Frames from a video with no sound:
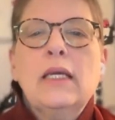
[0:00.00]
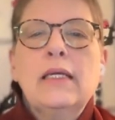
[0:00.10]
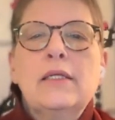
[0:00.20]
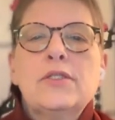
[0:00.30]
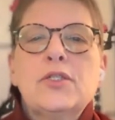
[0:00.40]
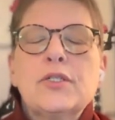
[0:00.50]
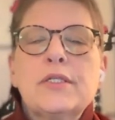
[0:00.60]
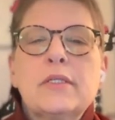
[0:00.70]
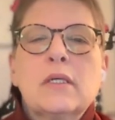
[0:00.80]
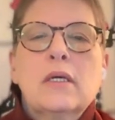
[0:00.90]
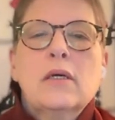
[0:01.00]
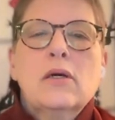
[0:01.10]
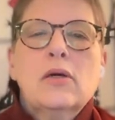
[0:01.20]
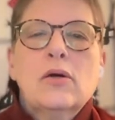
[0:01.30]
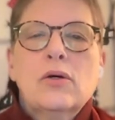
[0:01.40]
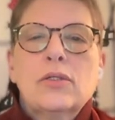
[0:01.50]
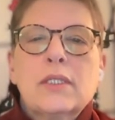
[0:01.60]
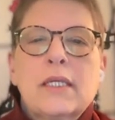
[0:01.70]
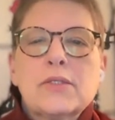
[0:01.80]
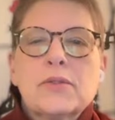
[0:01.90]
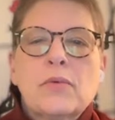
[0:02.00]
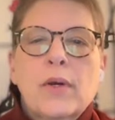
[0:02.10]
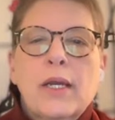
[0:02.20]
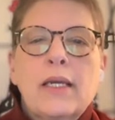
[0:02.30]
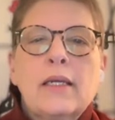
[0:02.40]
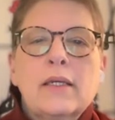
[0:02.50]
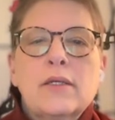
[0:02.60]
and it's just called a dozen ways